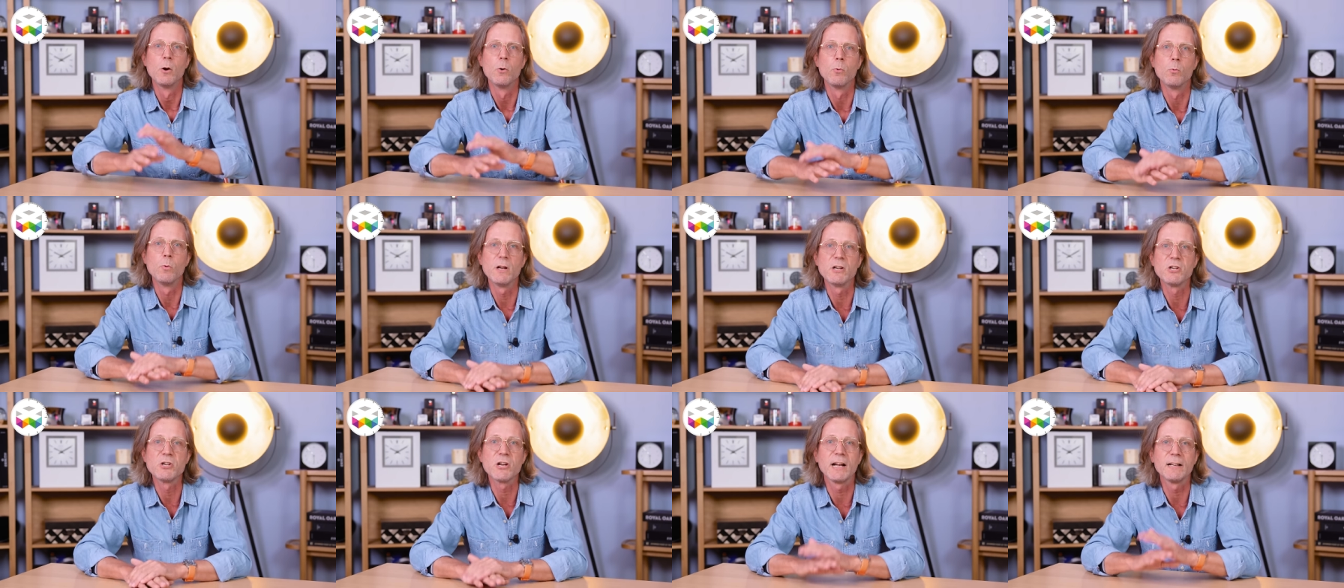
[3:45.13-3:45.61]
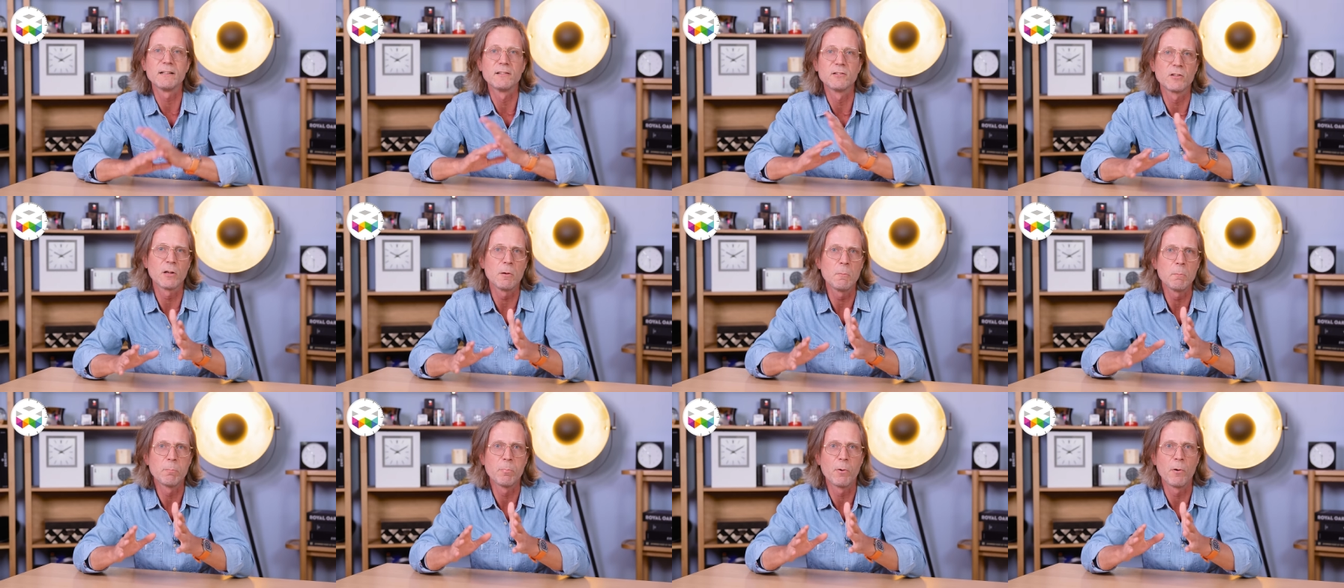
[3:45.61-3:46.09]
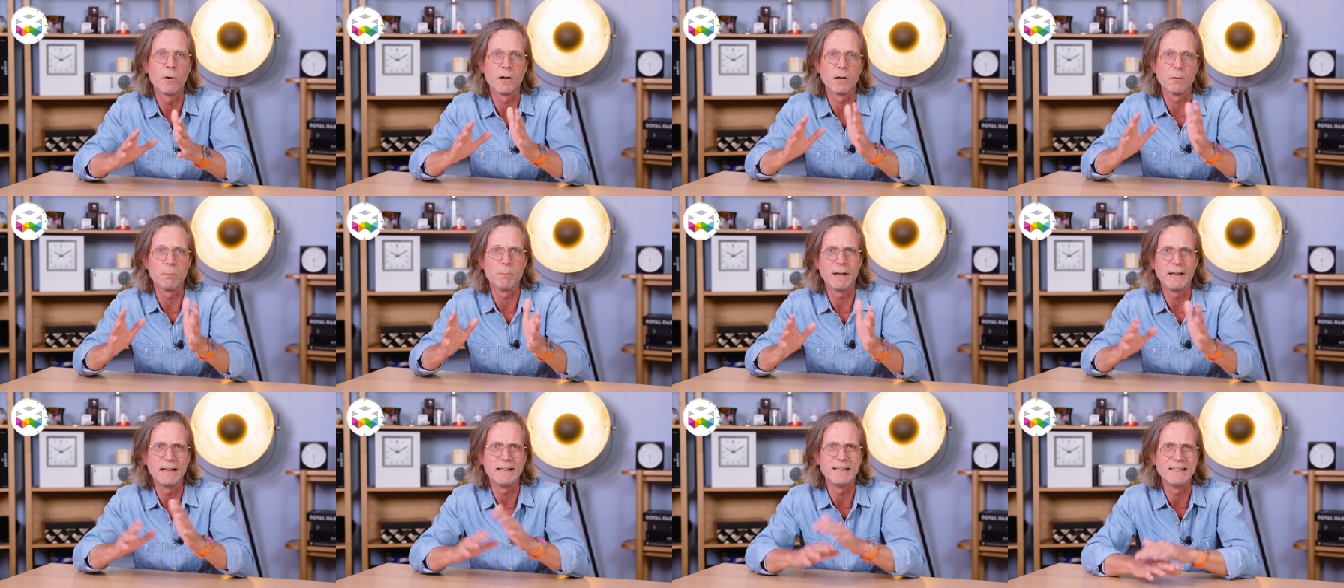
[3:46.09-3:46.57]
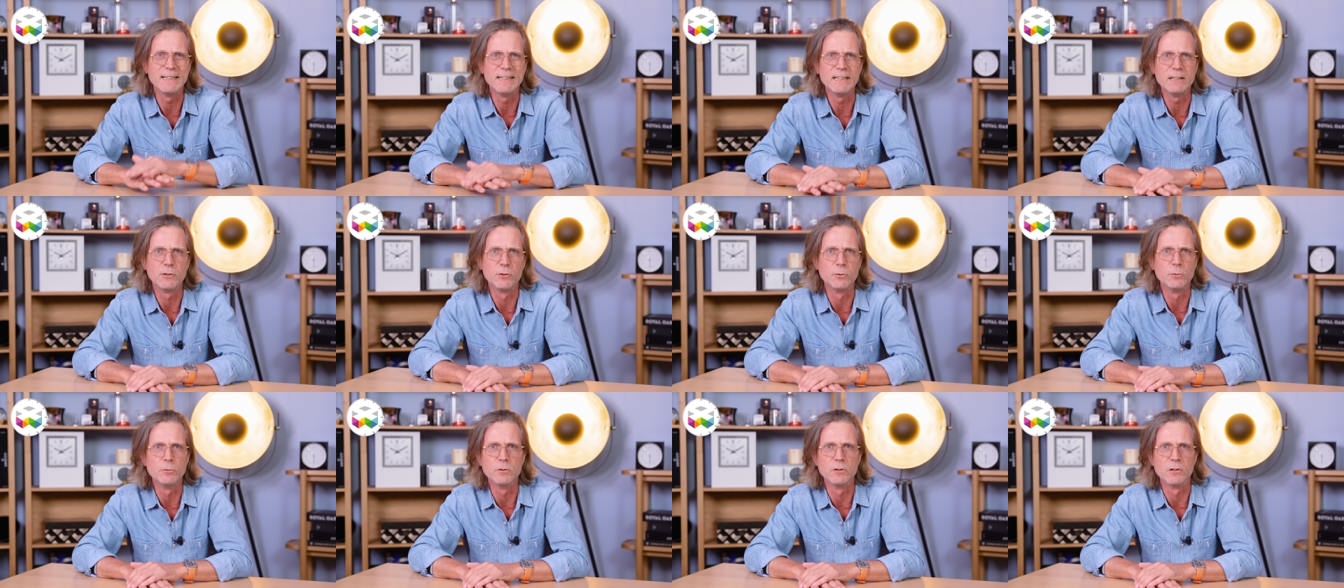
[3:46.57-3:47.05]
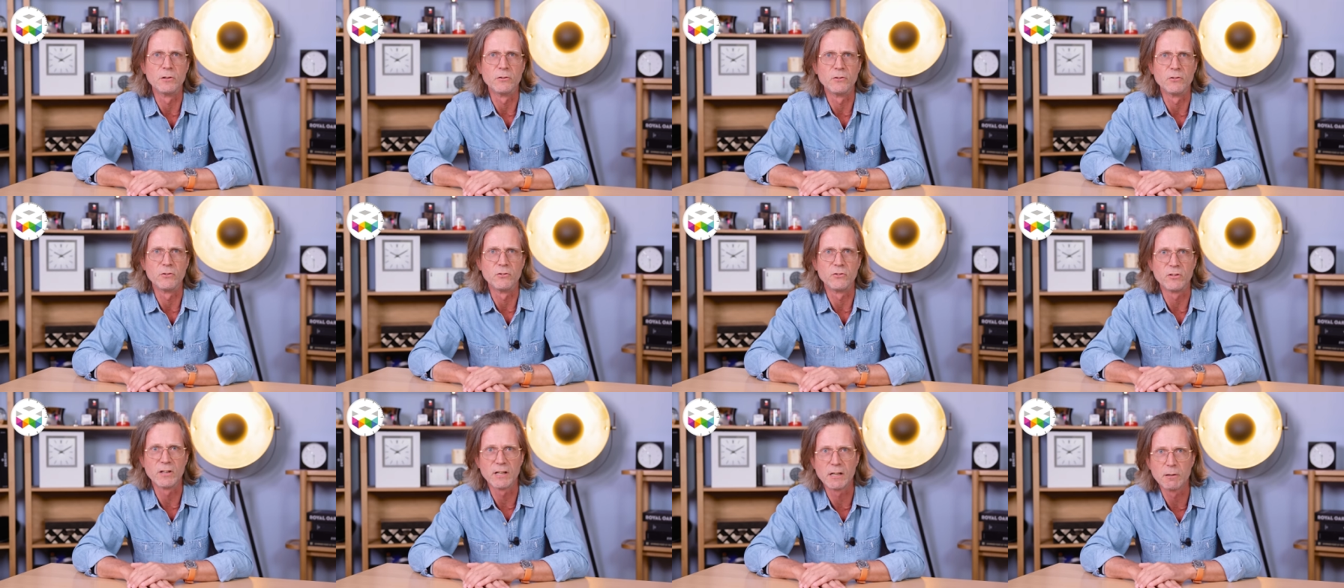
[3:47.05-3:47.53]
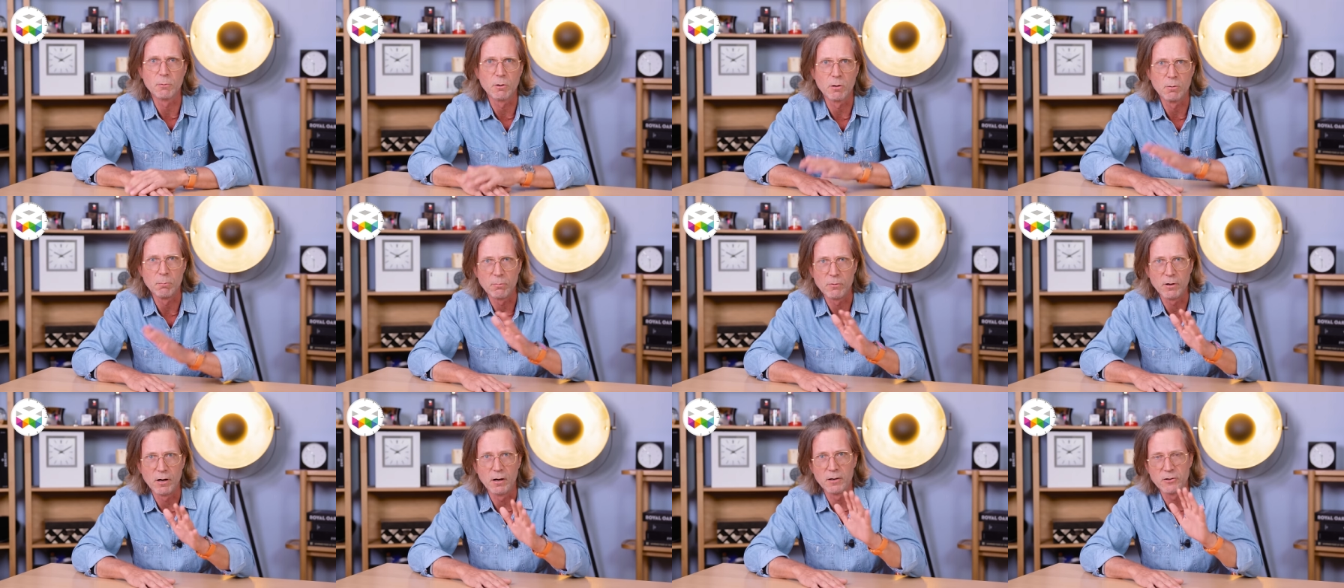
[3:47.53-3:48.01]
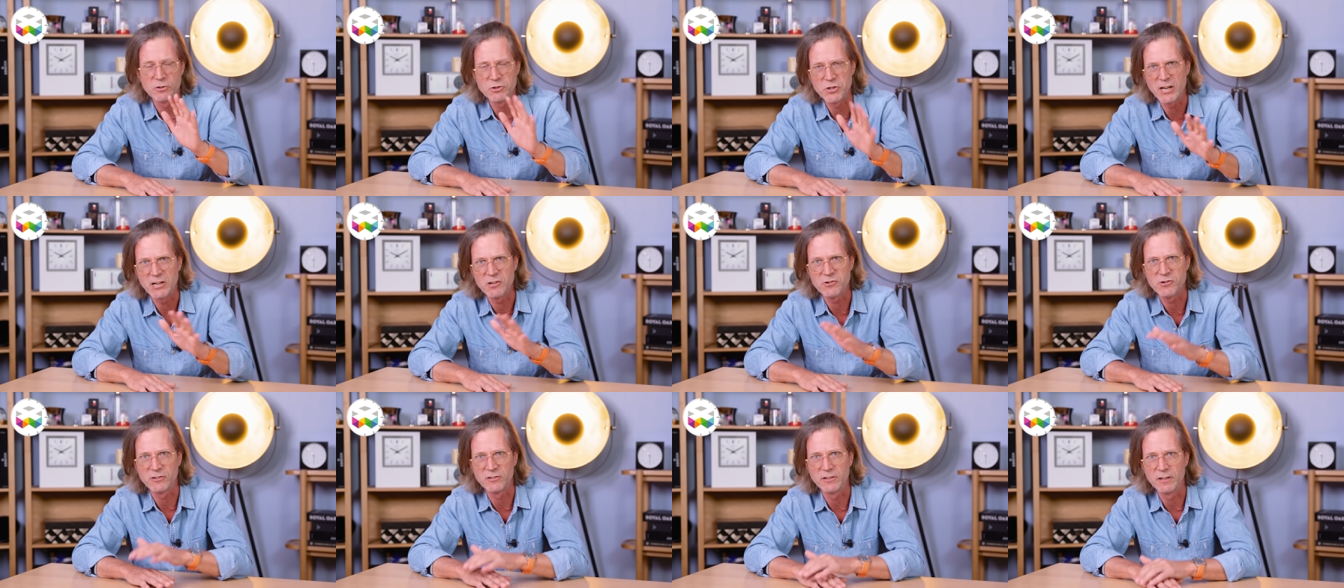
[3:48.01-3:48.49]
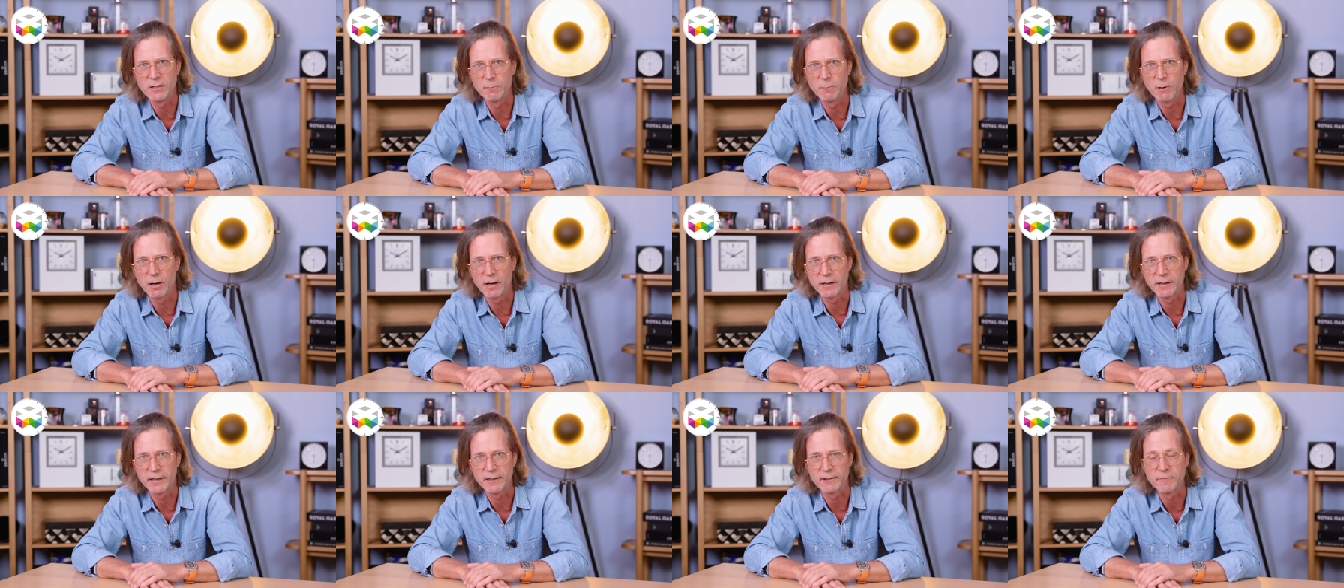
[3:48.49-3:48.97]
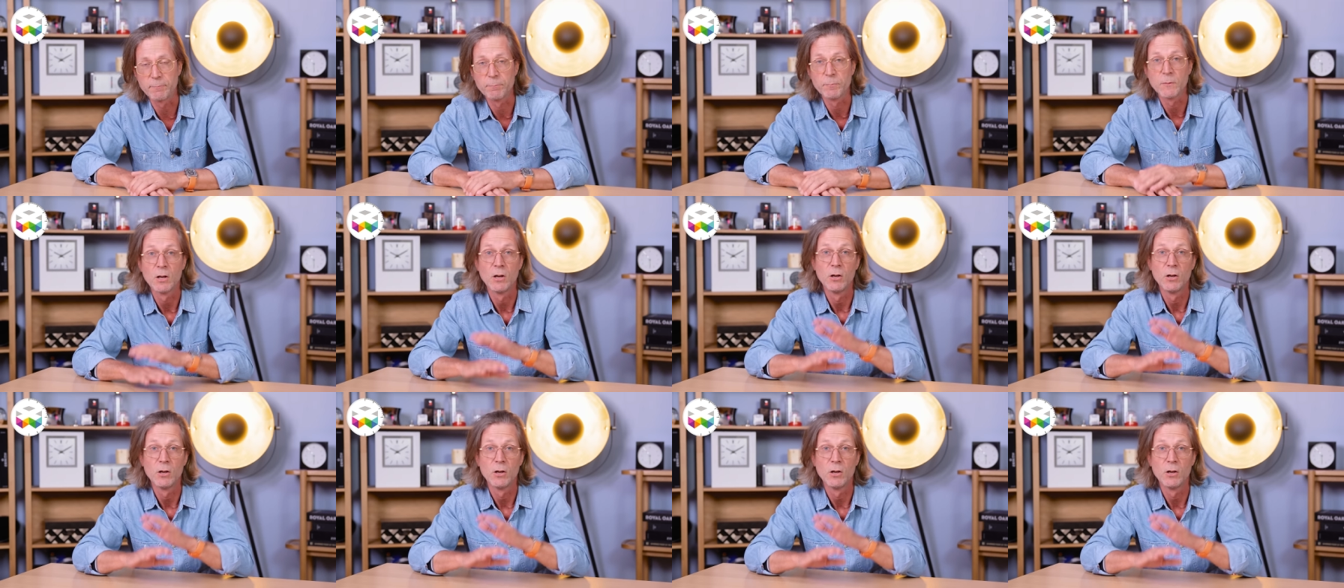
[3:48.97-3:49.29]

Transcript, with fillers: which at some point may lead to considerable uh, changes in the market.